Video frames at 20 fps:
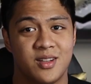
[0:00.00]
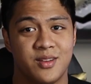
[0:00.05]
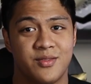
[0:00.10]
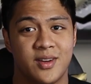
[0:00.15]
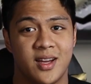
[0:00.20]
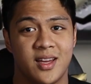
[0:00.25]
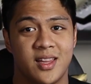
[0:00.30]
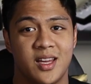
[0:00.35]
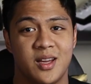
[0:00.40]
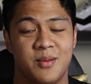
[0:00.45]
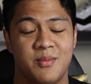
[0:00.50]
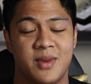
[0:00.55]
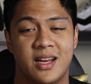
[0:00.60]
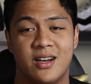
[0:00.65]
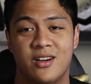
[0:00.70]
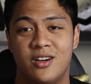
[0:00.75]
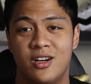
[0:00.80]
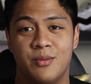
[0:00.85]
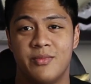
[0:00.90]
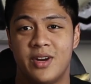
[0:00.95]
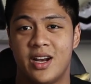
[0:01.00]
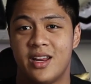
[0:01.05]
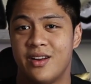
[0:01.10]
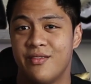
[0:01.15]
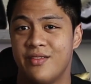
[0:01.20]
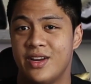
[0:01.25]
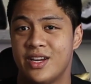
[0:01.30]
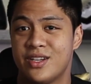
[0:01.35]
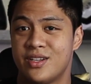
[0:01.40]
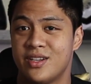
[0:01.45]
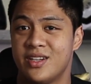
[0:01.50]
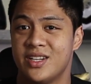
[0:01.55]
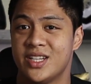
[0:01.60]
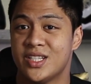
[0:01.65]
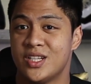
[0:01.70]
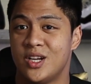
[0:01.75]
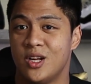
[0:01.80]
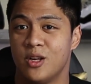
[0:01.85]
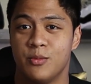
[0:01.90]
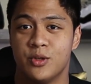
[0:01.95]
off, I think my room renovation is
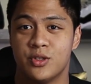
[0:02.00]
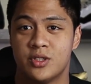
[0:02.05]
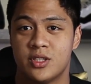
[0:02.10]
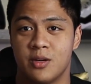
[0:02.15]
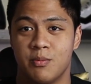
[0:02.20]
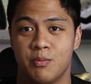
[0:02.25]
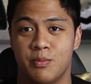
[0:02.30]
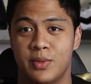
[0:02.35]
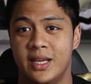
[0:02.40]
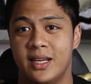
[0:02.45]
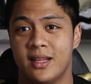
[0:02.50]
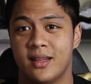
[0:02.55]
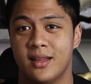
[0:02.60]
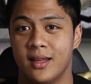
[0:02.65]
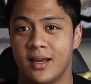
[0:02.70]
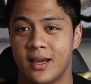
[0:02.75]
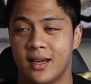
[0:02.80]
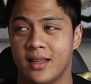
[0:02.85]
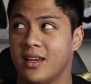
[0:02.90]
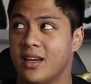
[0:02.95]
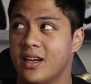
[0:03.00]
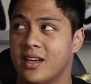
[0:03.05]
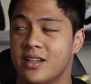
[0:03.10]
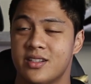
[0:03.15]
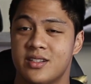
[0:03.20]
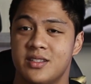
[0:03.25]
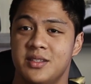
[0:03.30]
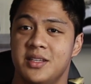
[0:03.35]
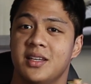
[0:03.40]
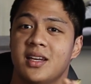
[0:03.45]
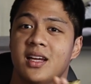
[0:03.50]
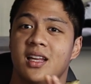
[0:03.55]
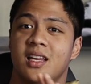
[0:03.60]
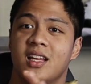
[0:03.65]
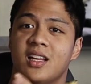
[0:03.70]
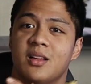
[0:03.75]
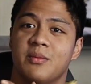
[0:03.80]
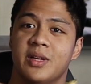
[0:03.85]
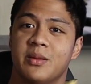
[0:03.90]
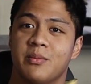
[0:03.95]
almost complete. I think I just need a
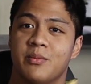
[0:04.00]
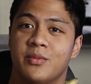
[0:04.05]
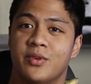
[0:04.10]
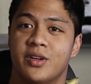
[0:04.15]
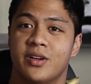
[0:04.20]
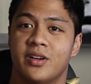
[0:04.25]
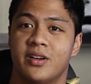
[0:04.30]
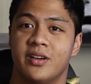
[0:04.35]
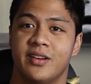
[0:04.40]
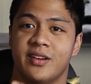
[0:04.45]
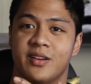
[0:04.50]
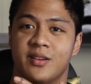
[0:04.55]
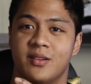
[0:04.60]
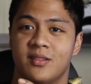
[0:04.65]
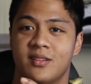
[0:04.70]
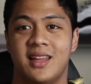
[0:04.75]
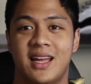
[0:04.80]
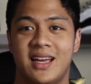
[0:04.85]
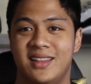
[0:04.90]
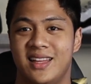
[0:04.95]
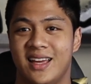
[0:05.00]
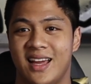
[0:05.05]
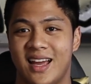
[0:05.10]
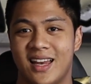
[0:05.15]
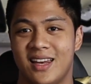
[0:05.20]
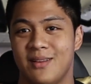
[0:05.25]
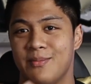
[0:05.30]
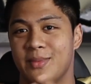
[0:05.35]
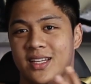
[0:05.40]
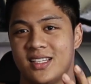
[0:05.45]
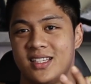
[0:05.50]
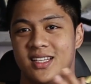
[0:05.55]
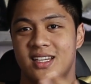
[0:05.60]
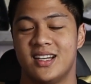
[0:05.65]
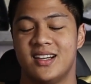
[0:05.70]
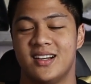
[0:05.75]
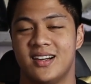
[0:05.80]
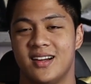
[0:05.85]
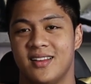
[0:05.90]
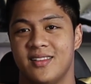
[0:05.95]
little bit more, lighting elements
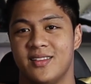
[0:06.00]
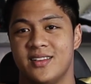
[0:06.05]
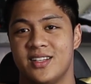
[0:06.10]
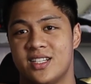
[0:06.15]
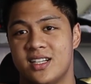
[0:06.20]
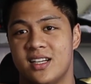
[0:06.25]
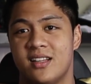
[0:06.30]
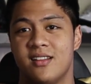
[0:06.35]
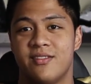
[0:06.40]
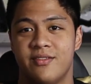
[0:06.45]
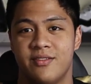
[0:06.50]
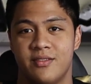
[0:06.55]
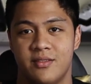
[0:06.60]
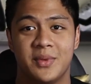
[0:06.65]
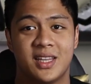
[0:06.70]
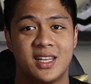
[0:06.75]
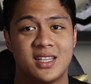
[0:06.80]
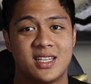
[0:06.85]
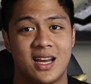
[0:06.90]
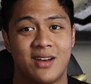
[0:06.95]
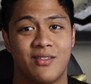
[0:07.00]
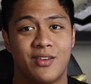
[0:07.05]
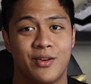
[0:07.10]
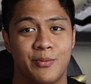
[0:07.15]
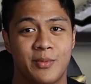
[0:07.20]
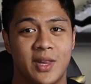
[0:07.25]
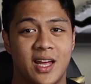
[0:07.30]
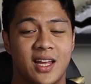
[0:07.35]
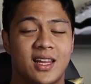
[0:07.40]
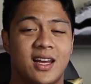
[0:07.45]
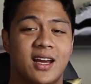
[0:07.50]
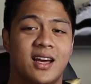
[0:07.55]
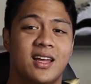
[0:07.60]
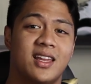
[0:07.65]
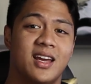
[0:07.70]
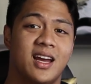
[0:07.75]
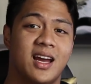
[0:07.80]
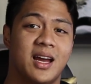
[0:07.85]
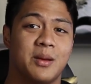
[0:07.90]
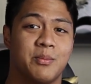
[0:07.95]
here on the shelf. But aside from that, I
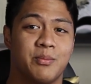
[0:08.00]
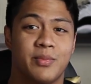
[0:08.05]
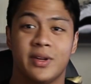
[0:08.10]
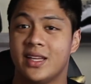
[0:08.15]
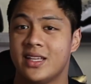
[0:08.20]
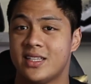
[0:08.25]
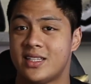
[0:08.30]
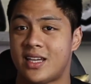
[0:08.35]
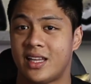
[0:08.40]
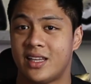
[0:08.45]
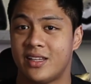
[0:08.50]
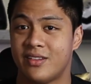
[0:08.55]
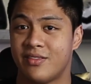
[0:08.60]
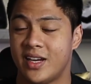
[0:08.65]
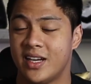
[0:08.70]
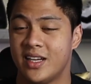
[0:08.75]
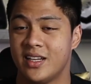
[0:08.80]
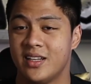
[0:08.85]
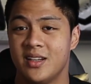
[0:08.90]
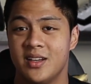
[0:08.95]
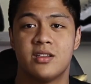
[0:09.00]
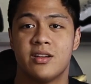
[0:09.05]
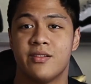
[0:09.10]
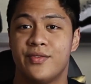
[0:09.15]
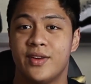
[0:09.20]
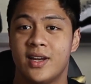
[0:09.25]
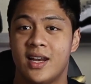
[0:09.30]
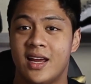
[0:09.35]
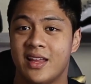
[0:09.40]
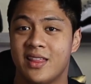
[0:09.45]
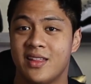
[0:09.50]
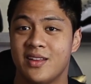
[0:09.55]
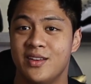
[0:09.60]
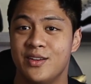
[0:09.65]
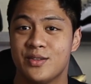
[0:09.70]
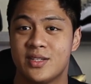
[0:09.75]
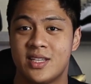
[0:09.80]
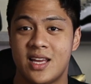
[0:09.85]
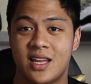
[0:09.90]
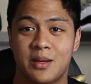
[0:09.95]
think I'm pretty satisfied. So if you like the new
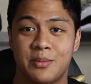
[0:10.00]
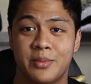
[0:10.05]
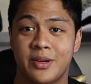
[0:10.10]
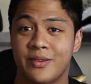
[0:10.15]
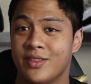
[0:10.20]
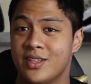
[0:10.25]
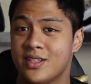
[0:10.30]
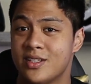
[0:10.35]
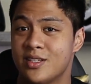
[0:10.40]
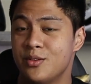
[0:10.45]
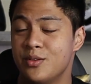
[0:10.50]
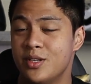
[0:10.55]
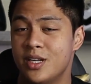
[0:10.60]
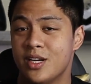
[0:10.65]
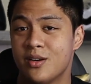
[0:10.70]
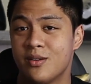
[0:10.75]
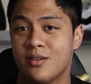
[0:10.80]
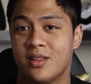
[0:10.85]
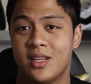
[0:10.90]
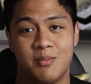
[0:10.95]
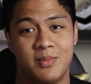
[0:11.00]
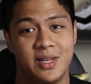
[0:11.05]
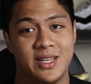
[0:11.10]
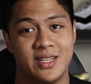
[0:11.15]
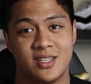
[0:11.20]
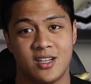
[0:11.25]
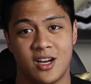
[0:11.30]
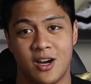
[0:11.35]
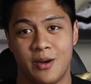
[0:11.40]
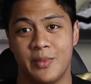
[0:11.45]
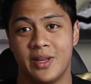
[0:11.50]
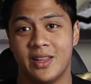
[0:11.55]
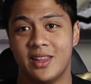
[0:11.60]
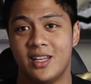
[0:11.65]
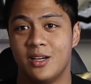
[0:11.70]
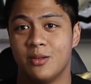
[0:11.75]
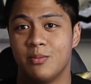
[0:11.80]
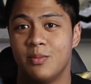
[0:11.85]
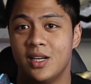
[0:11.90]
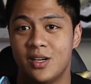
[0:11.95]
setup of the studio, then please comment
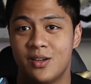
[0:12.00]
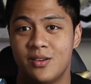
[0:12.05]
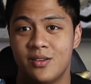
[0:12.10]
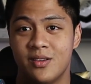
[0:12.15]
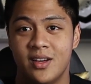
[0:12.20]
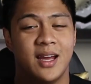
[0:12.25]
down below